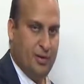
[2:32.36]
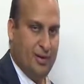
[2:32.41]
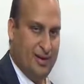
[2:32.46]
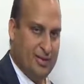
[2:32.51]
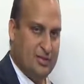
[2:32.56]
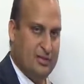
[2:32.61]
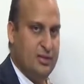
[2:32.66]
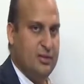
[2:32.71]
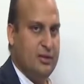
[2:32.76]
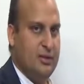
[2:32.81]

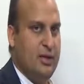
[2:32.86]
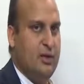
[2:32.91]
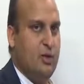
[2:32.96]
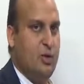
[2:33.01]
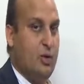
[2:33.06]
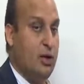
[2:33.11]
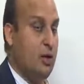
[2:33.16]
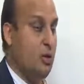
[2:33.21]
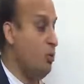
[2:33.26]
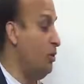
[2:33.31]
lesser
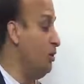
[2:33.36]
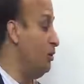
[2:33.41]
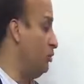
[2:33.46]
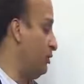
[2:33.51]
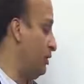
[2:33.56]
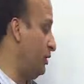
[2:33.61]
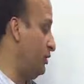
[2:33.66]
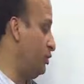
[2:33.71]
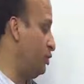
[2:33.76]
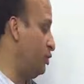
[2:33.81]
than or equal
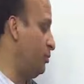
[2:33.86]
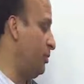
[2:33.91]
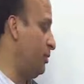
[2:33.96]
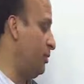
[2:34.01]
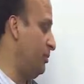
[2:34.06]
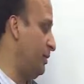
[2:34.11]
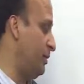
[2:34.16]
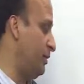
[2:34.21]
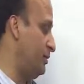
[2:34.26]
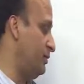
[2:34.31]
to 10 raised to
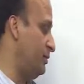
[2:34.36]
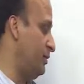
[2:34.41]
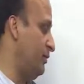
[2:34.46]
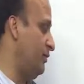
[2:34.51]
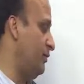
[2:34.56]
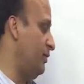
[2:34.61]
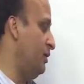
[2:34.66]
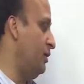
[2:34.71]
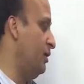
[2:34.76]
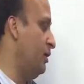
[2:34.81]
power minus
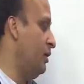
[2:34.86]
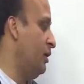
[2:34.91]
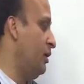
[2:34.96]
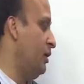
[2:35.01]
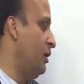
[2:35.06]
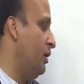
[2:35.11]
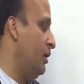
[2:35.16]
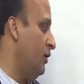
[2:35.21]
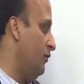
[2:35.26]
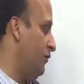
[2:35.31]
7,
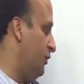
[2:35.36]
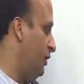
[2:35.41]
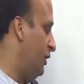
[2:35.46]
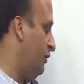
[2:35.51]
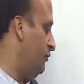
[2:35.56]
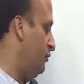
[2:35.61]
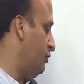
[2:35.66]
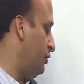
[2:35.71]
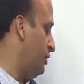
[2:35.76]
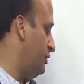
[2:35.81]
we
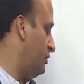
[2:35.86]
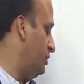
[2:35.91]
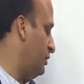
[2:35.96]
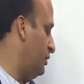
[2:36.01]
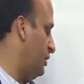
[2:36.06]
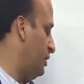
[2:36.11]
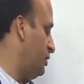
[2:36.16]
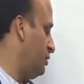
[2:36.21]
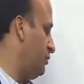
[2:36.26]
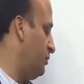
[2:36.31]
have to
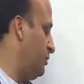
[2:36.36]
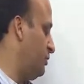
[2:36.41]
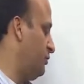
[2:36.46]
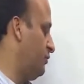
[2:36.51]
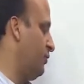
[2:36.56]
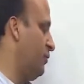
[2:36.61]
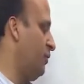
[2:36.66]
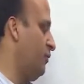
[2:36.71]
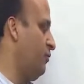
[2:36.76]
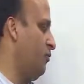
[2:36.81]
consider the H
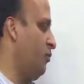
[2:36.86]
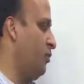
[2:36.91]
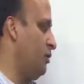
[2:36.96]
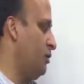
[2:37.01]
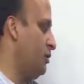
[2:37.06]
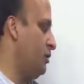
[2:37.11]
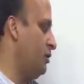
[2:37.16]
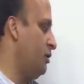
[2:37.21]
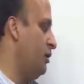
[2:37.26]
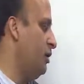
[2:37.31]
plus from
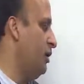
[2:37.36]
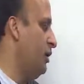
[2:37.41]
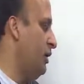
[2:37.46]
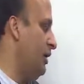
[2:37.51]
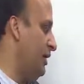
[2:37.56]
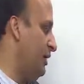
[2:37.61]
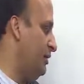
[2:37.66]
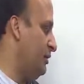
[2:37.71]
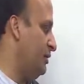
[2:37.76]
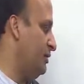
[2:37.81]
water.
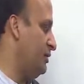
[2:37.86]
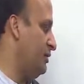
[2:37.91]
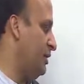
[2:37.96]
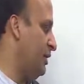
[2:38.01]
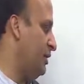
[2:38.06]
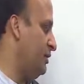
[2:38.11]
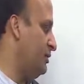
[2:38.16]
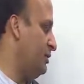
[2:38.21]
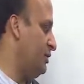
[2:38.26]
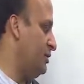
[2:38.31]
In this
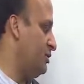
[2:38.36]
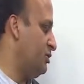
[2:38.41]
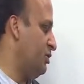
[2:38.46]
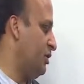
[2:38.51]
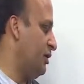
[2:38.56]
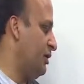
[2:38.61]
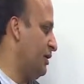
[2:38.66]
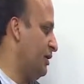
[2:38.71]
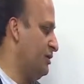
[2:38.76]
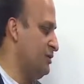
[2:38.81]
case, it is
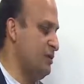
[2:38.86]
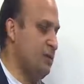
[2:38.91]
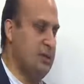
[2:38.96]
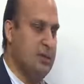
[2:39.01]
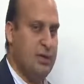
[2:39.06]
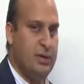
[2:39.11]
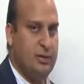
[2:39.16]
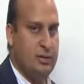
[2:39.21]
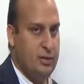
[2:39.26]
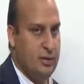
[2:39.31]
not
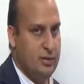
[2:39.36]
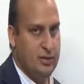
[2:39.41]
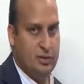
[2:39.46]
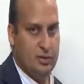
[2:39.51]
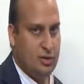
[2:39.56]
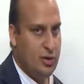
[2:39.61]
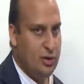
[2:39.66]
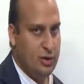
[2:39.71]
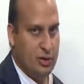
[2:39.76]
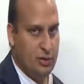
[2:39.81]
lesser than, it
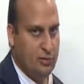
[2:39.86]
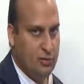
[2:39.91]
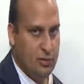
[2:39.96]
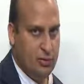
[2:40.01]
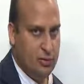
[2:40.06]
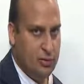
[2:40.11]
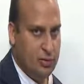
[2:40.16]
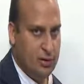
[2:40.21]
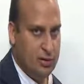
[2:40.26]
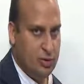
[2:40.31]
is not
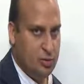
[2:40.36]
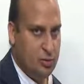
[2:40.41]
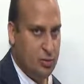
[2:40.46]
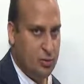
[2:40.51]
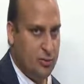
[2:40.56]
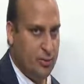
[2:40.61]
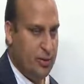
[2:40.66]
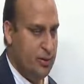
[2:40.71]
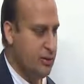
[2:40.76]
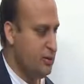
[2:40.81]
equal to 10 raised to
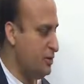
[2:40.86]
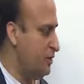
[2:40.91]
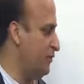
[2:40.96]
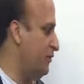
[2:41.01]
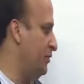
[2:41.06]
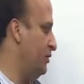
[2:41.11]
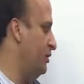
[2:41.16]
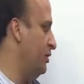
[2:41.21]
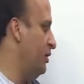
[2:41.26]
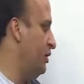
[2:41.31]
power minus
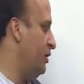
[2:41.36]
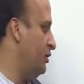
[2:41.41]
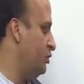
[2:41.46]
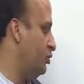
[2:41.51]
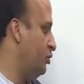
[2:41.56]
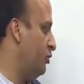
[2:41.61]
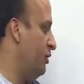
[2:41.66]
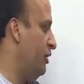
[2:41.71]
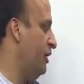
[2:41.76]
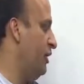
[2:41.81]
7.
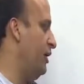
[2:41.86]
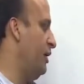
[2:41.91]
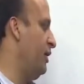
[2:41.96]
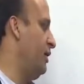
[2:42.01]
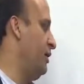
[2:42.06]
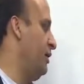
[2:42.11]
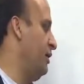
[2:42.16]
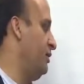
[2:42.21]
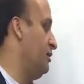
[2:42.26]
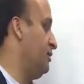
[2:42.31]
So
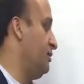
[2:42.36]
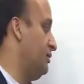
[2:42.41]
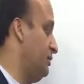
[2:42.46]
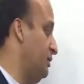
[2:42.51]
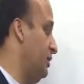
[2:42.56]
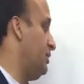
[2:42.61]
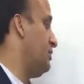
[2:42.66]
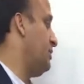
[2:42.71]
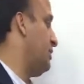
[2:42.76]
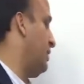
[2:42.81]
here in
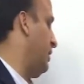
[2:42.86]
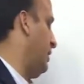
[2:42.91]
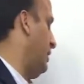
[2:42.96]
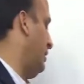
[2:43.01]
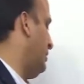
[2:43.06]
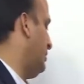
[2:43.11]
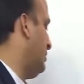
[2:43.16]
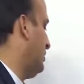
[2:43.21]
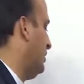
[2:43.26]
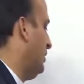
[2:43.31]
this
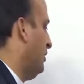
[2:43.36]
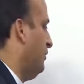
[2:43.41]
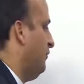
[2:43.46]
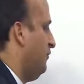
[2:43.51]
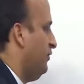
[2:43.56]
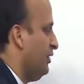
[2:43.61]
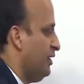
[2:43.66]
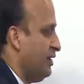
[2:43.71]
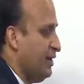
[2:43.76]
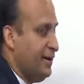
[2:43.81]
case,
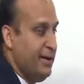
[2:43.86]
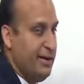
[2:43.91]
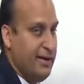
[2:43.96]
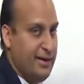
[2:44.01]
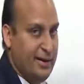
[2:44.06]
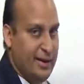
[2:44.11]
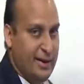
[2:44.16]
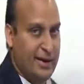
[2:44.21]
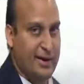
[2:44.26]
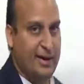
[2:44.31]
we
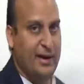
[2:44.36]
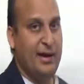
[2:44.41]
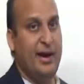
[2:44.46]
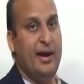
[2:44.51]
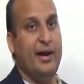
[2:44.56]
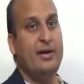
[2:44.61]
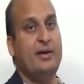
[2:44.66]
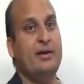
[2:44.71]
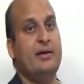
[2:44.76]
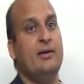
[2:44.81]
can
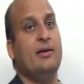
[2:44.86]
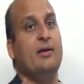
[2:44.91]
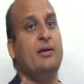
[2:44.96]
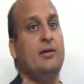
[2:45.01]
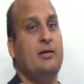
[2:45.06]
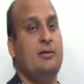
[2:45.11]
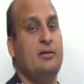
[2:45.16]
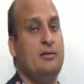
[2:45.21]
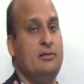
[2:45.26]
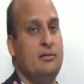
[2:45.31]
neglect
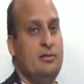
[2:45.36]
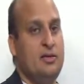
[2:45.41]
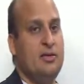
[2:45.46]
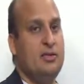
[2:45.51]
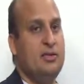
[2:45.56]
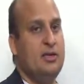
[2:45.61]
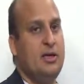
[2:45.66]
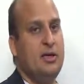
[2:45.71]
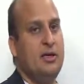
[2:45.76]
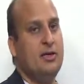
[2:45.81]

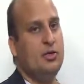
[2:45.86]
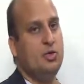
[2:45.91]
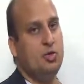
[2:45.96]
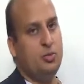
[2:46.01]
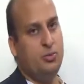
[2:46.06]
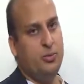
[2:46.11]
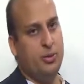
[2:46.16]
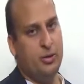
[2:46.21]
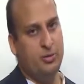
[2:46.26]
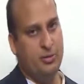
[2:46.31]
this 10
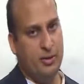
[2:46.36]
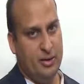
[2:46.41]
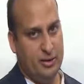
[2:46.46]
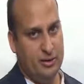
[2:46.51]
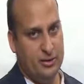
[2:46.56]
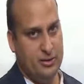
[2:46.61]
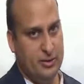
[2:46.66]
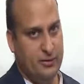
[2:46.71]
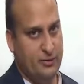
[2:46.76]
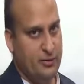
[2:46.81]
raised to power
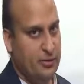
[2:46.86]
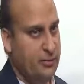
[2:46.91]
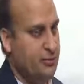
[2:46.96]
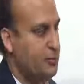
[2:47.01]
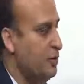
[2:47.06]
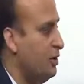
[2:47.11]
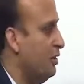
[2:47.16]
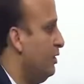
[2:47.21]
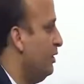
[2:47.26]
minus 7.